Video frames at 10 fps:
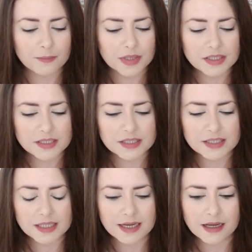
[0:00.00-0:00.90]
Because this
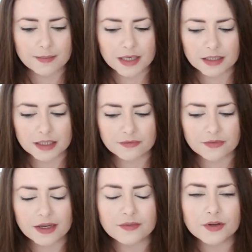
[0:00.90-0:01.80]
is late, I might leave.
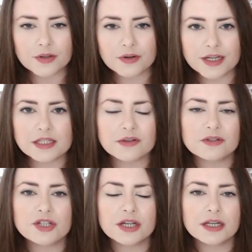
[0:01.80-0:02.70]
I've got the Creative
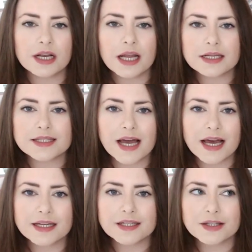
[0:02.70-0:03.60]
Goal Journaling class
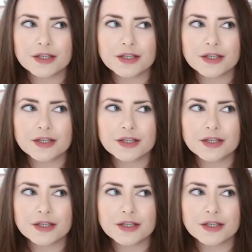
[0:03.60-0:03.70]
and